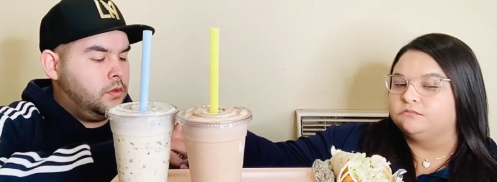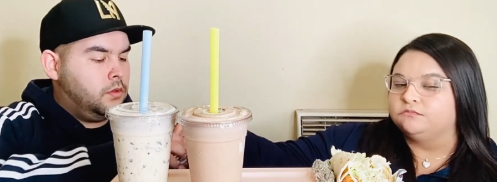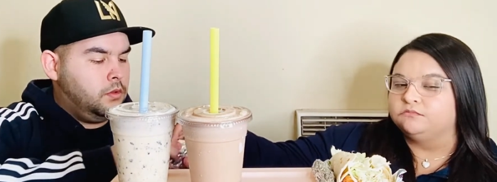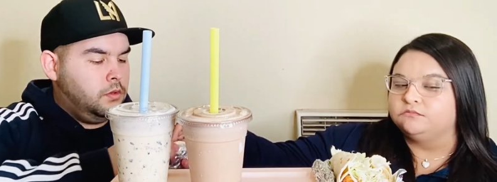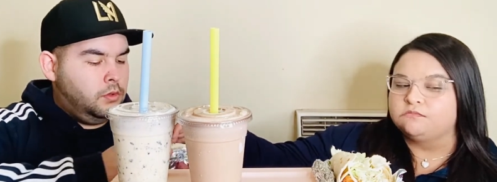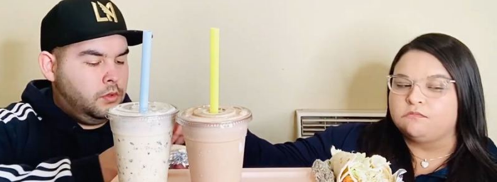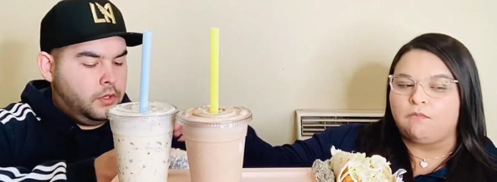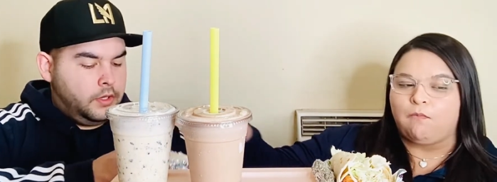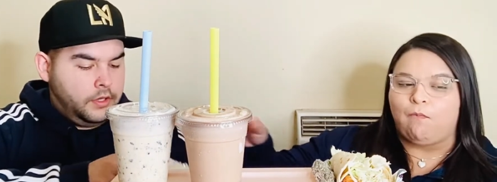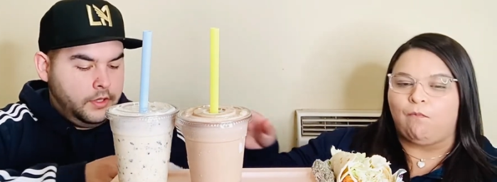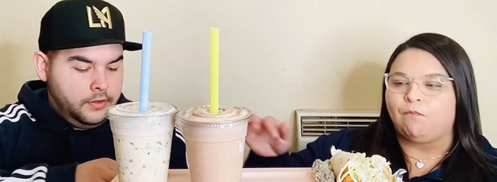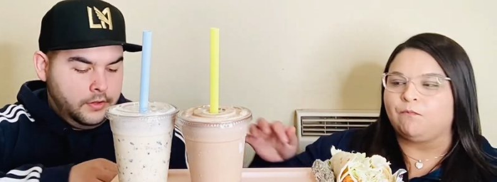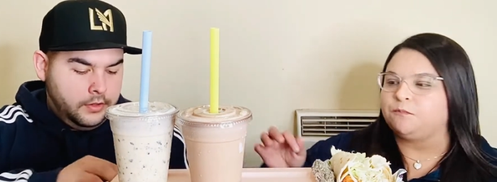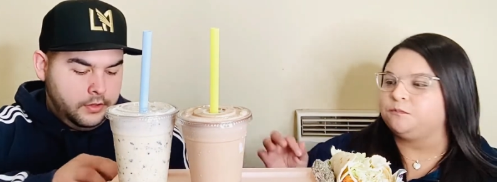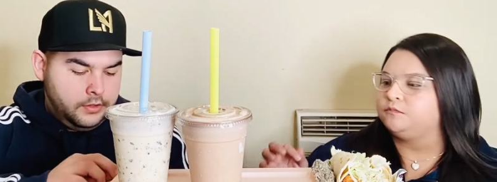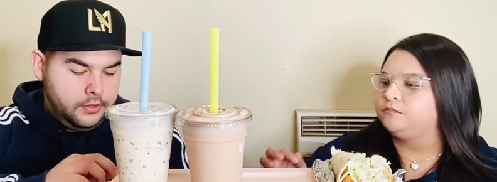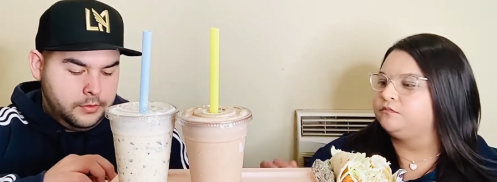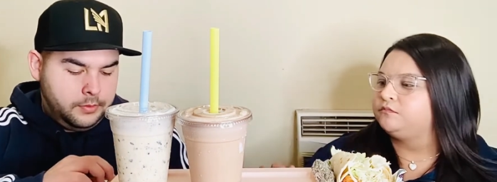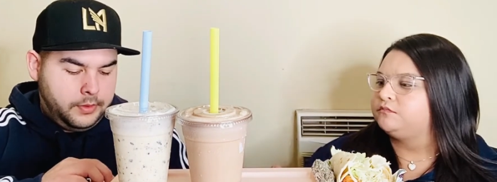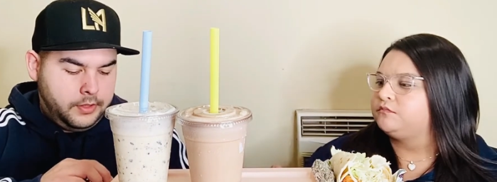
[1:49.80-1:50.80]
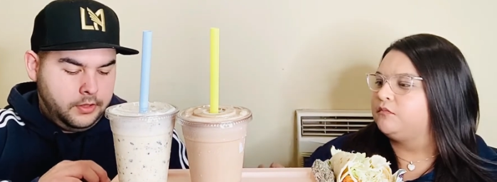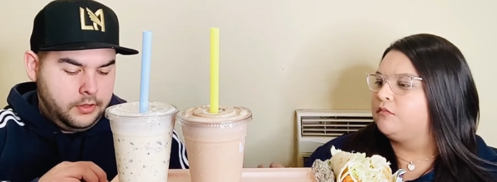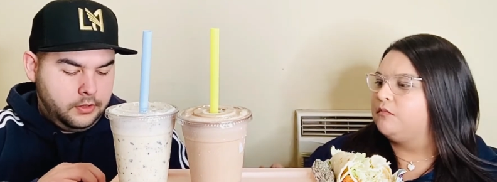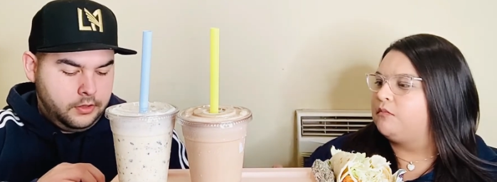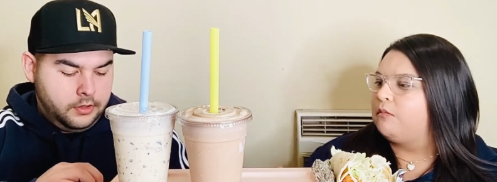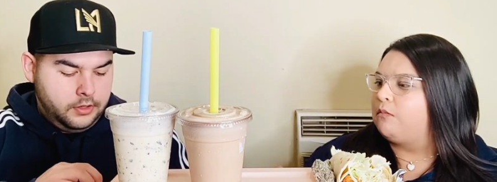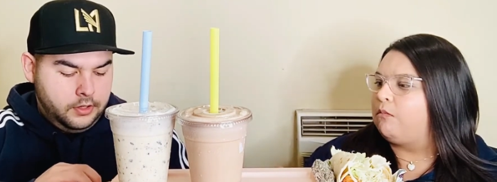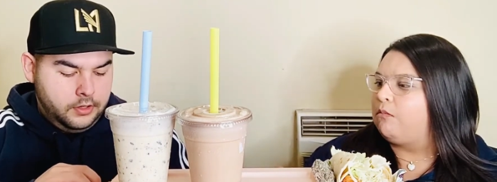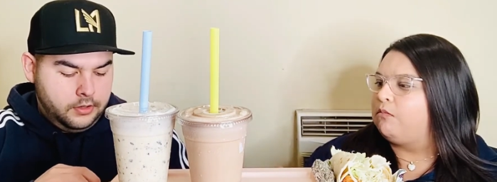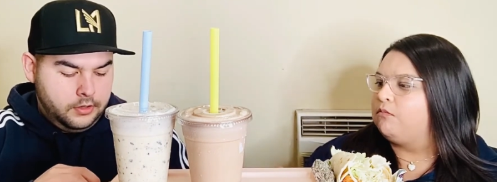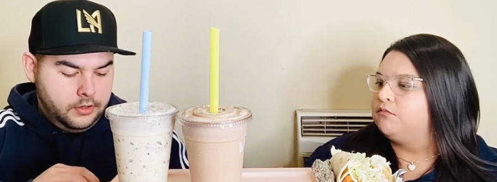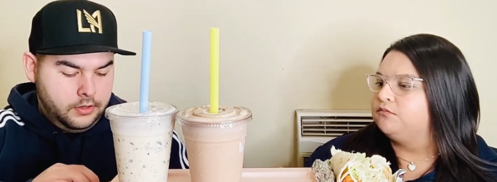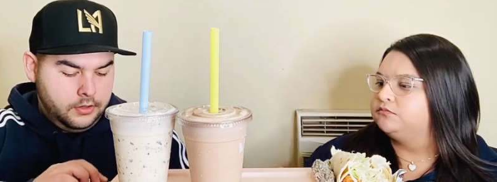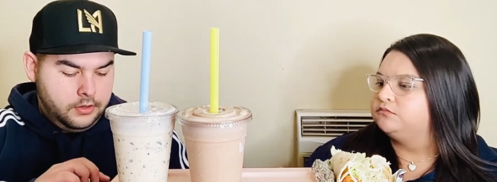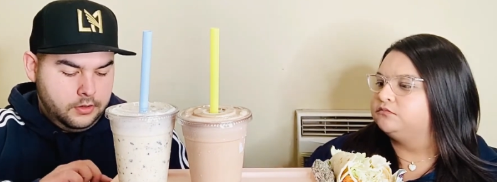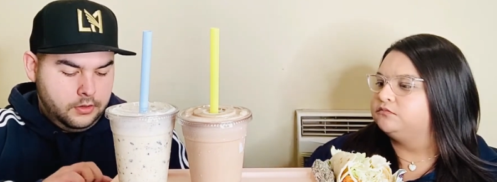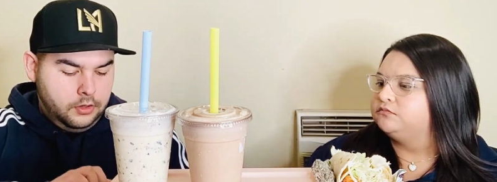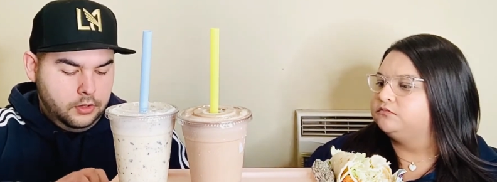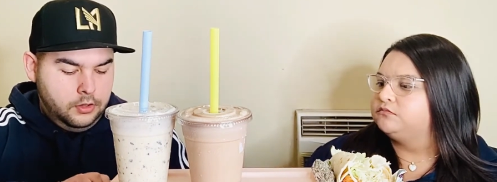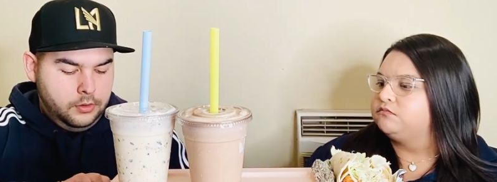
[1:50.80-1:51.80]
Speaker 1: Oh, I guess I can just bite the other end, huh?
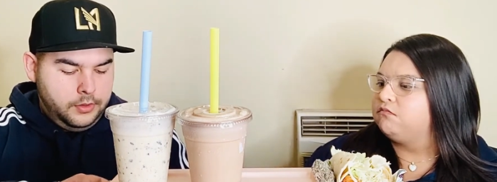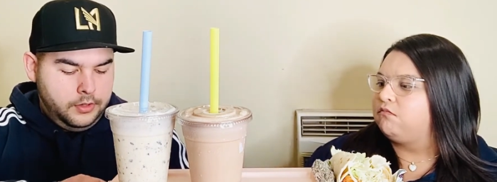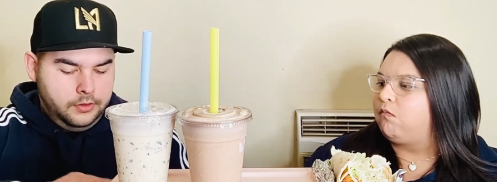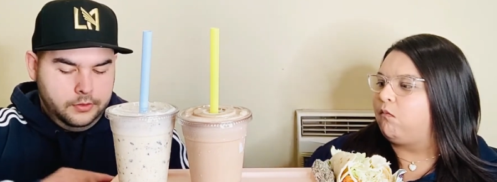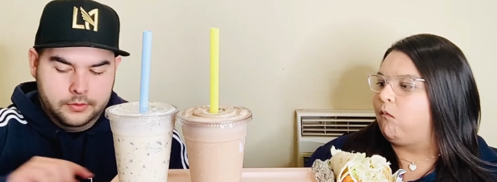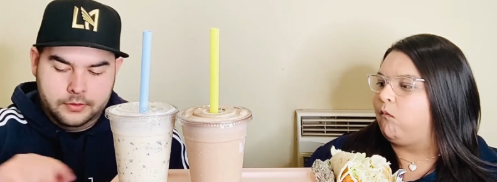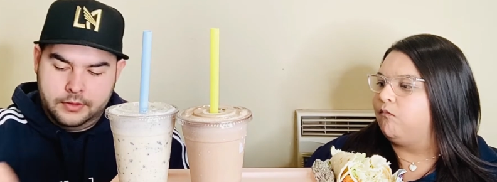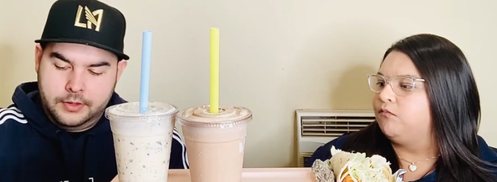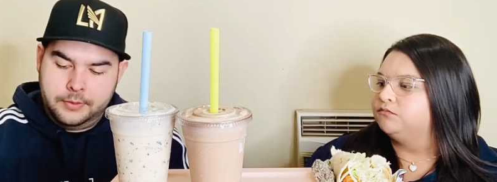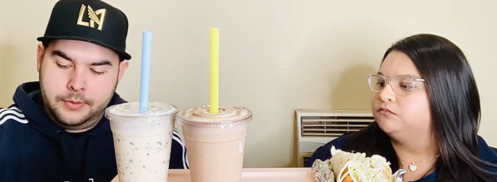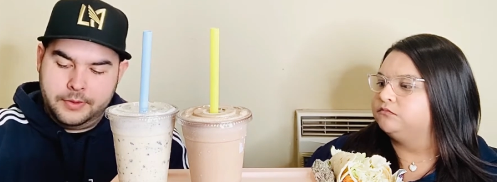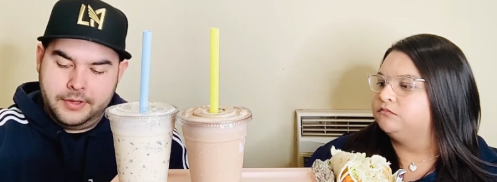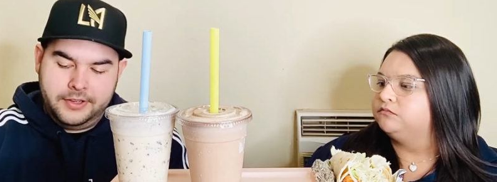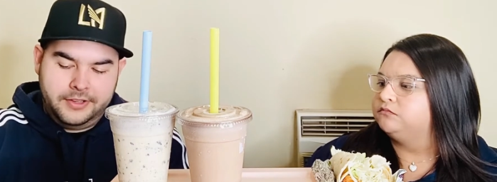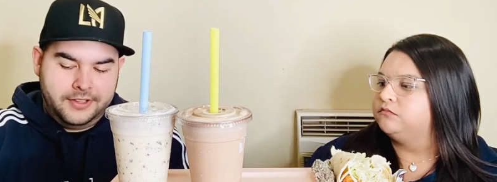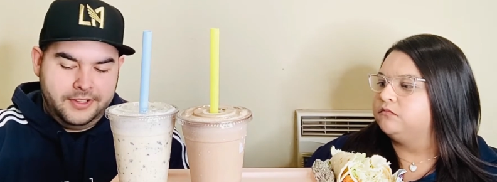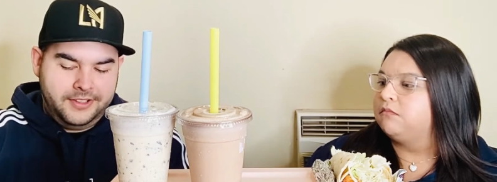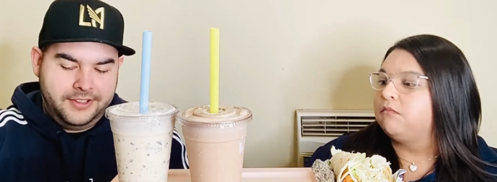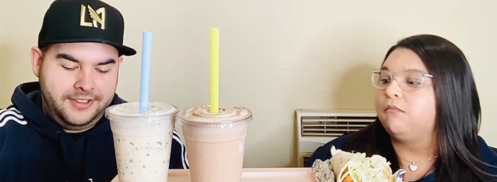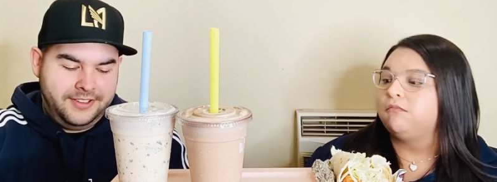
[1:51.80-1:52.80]
Oh, I not see end.